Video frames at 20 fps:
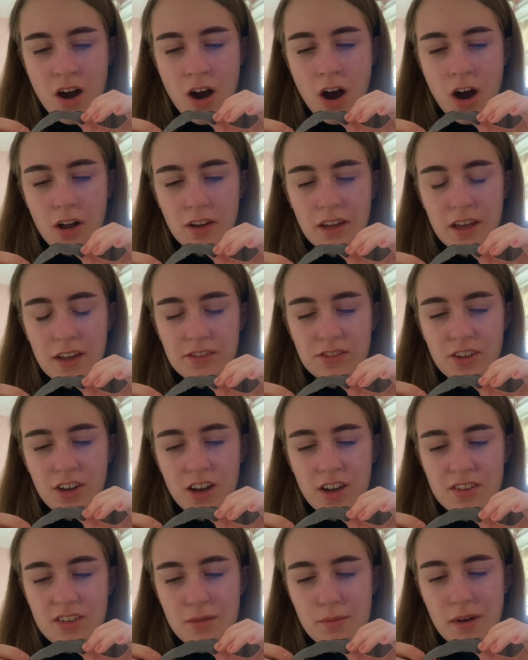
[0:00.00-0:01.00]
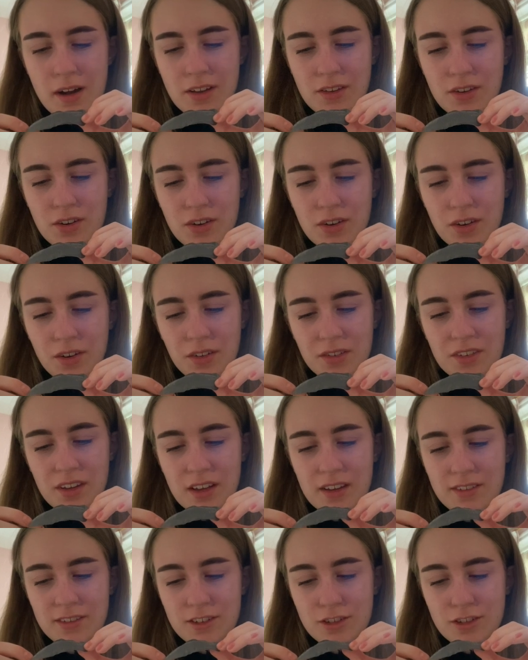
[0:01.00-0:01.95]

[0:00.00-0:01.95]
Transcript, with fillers: All that dirt in my nose is